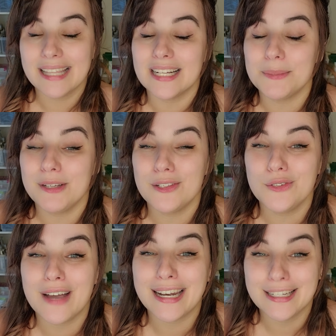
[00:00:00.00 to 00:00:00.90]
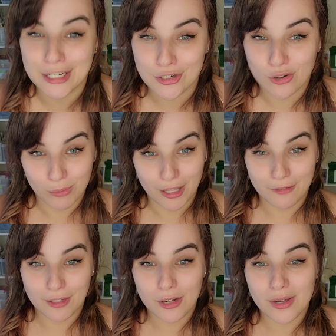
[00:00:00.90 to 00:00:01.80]
That's because you've had additional blood
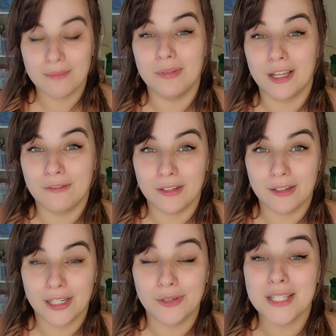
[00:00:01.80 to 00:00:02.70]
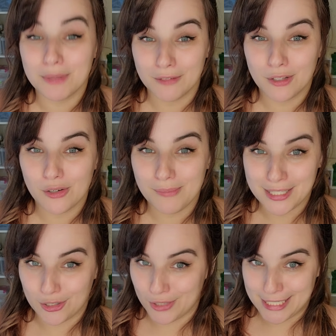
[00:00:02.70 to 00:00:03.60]
flow, and increased blood flow means
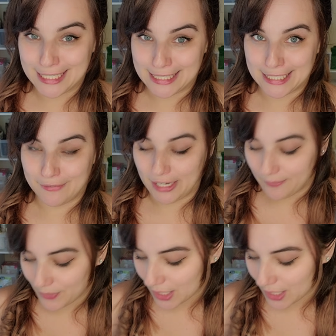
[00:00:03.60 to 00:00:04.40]
increased sensitivity.